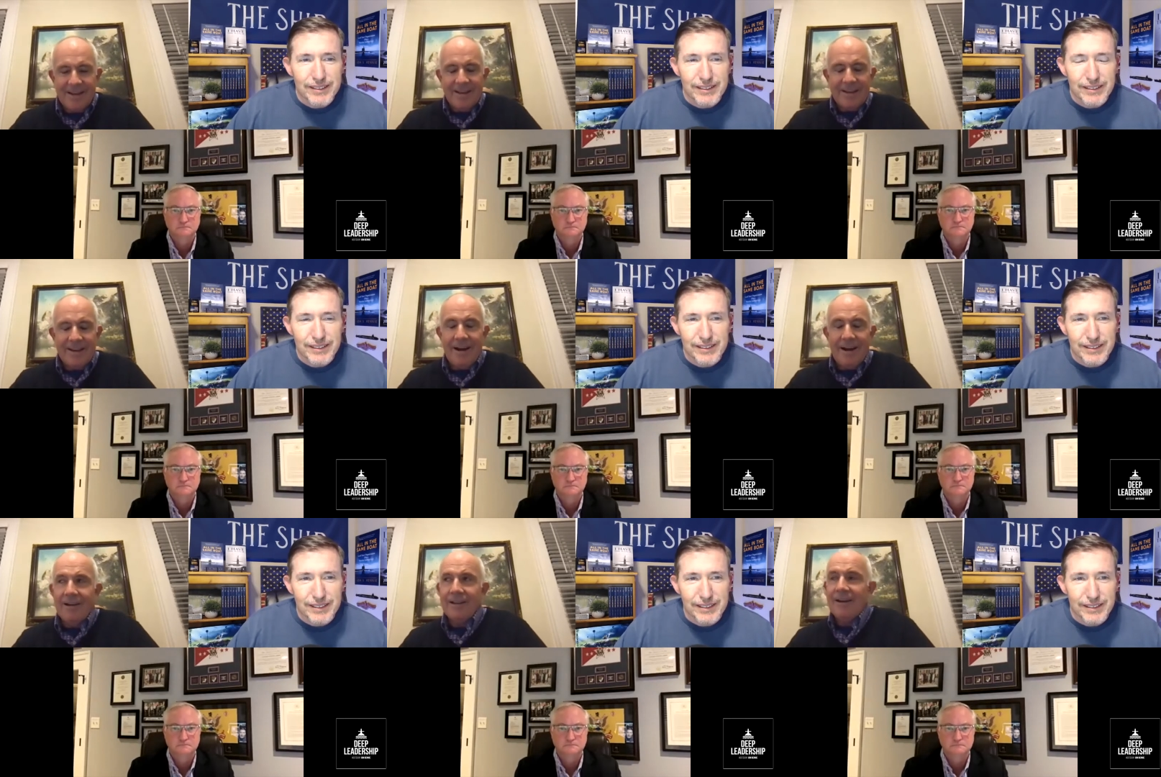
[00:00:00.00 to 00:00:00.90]

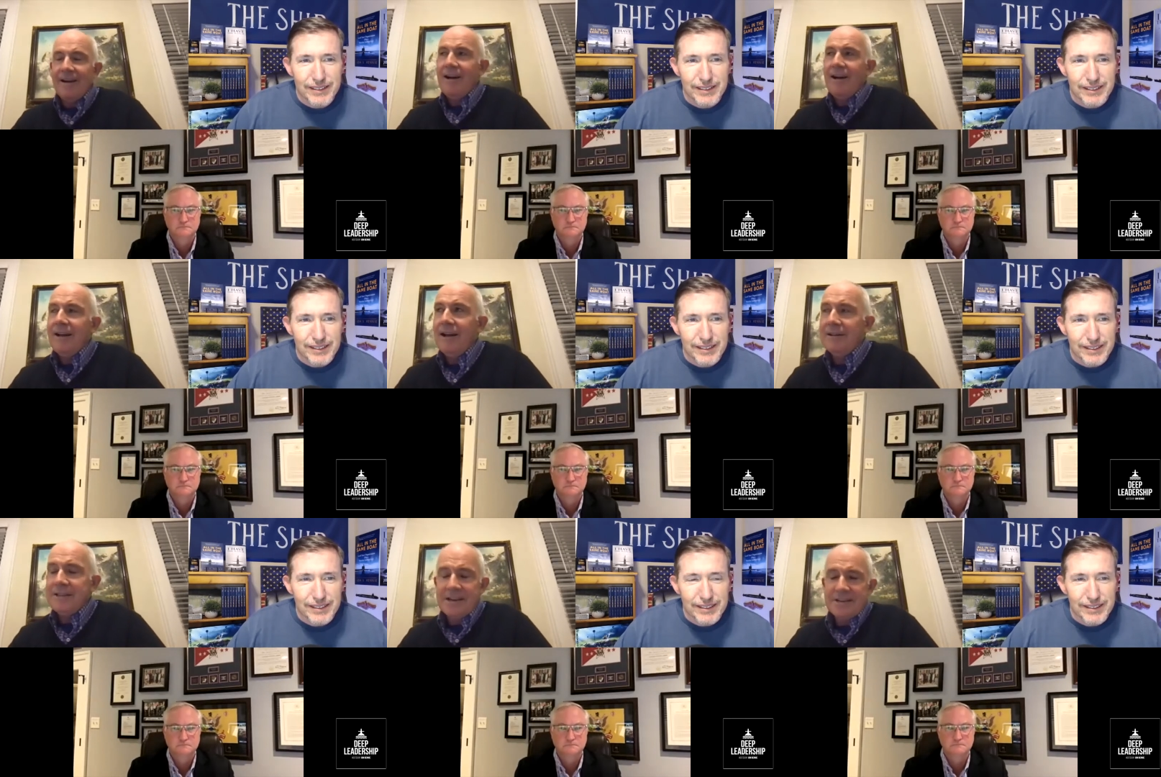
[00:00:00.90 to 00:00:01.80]
Speaker 1: yeah I'll I'll
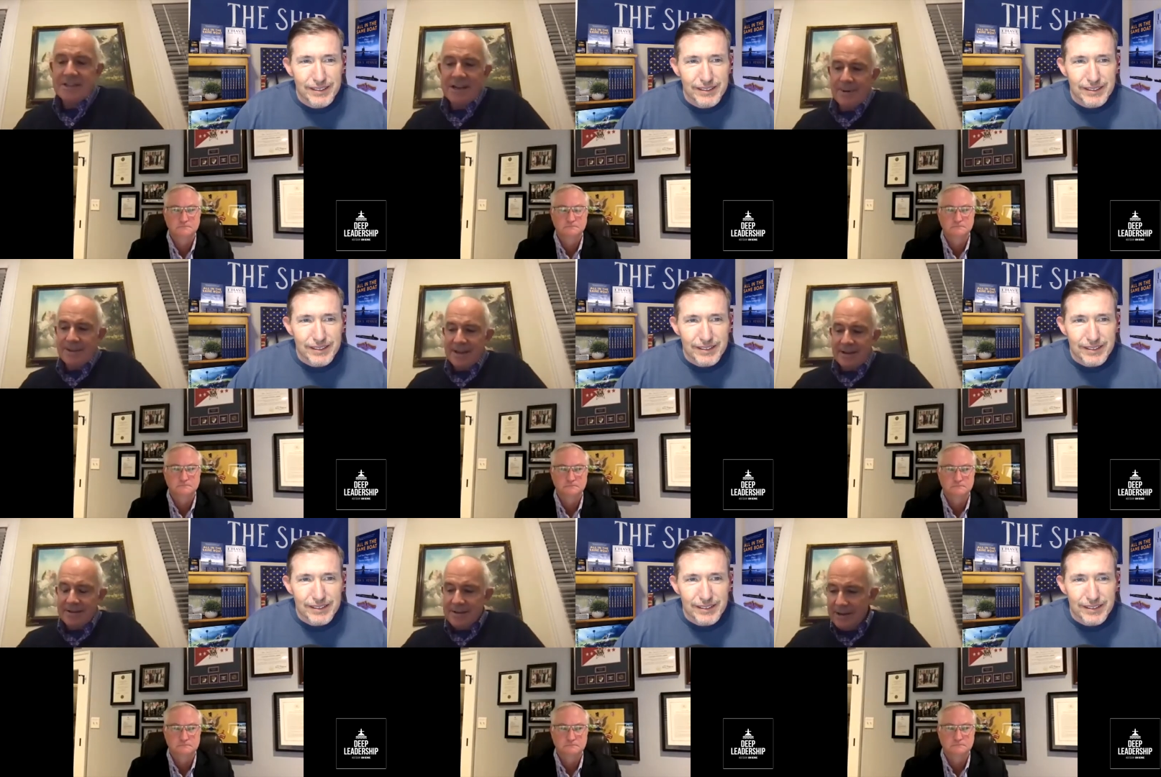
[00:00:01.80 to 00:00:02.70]
take a stab at that,
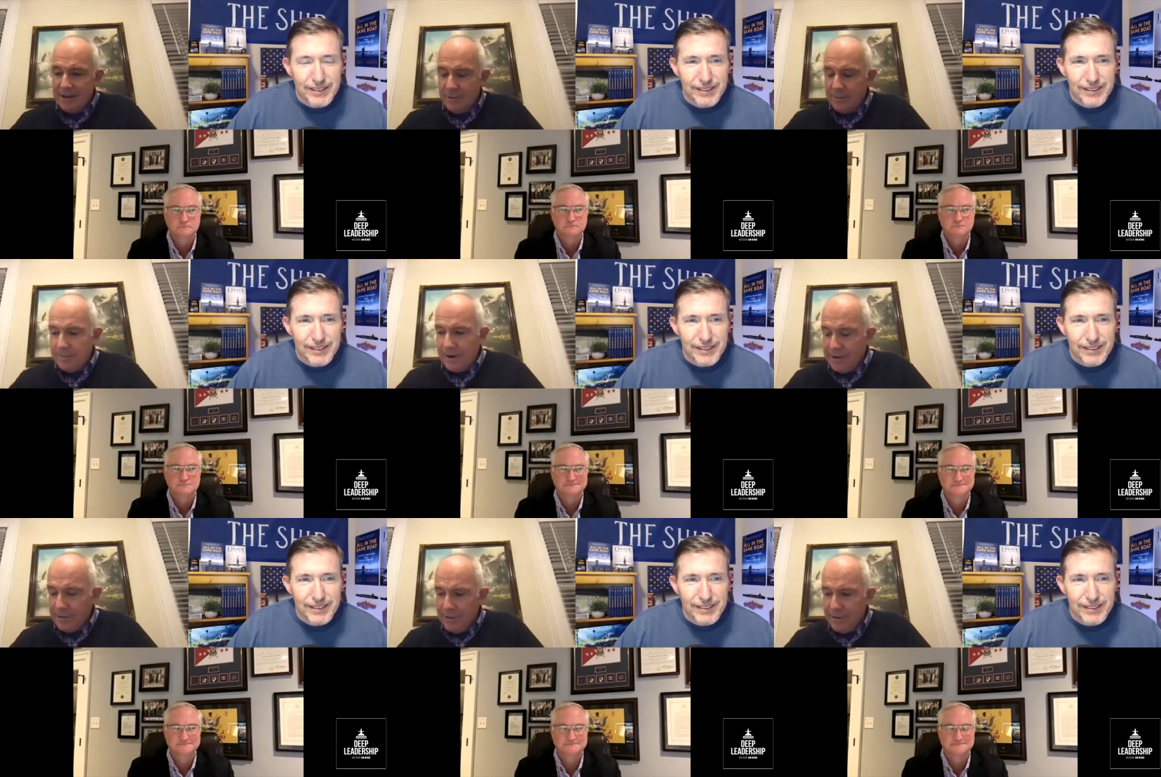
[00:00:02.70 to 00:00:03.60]
and Denny, you I
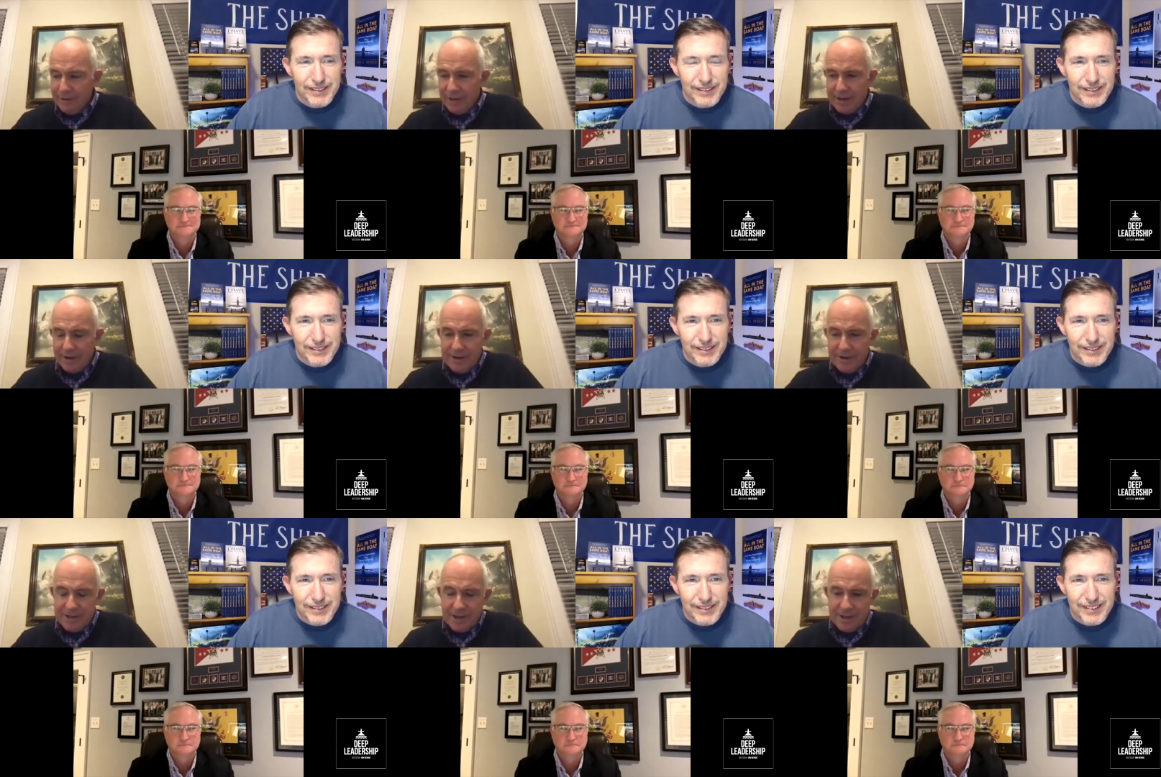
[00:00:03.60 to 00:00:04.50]
know you have a lot of good
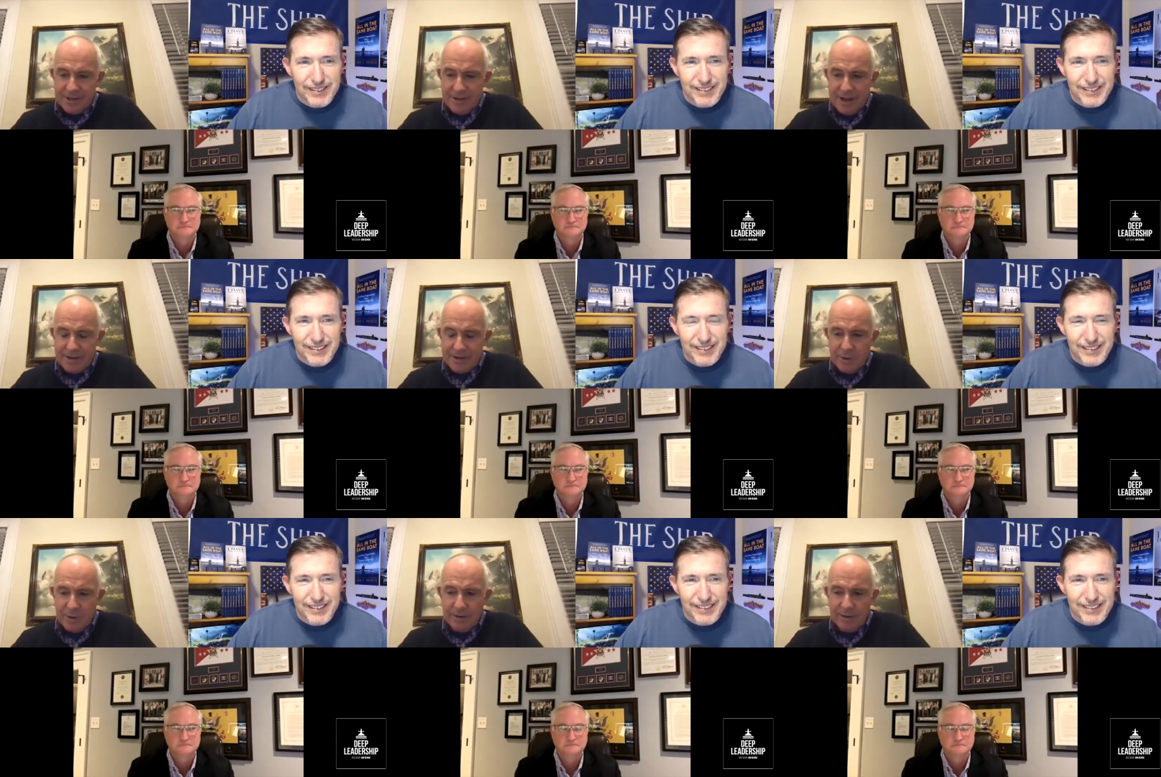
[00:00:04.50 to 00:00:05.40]
insights on that as
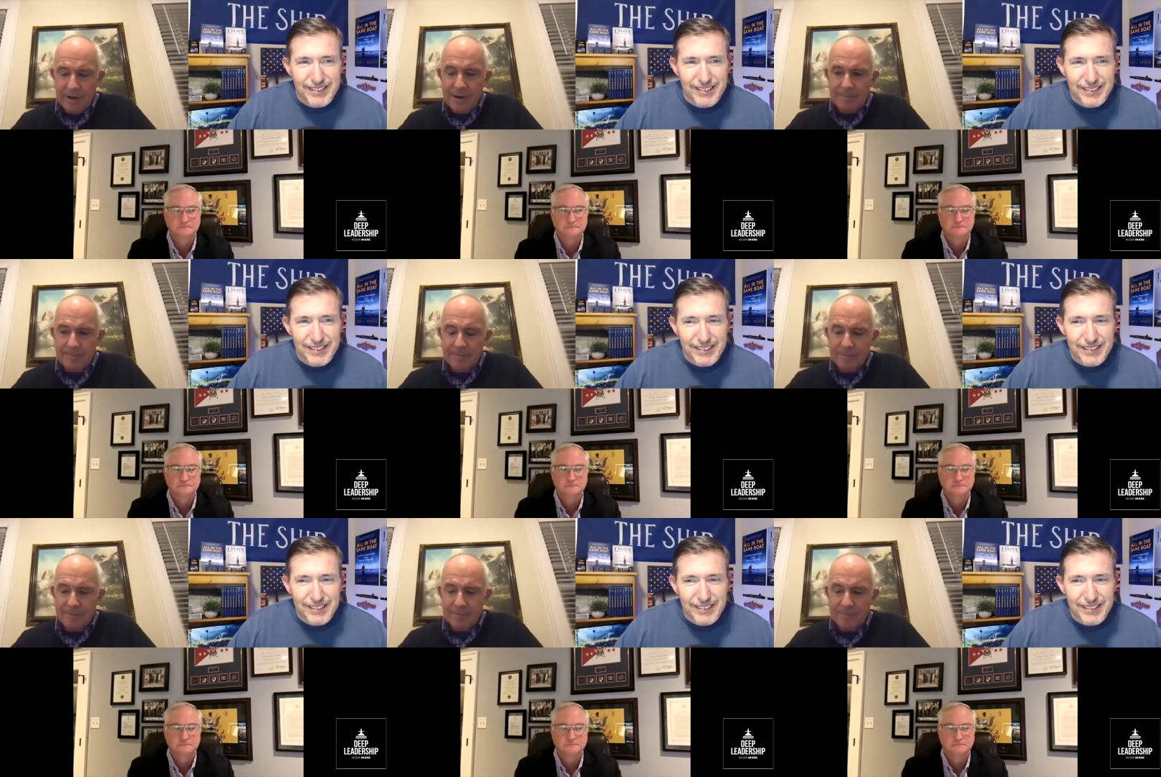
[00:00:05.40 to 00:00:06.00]
well. Um,